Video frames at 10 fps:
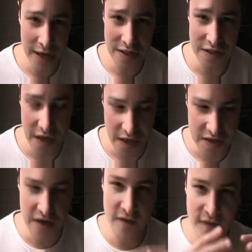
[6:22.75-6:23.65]
states
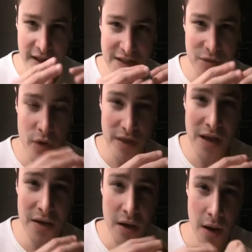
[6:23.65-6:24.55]
and events
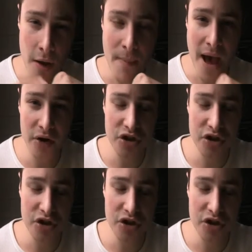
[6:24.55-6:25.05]
within matter,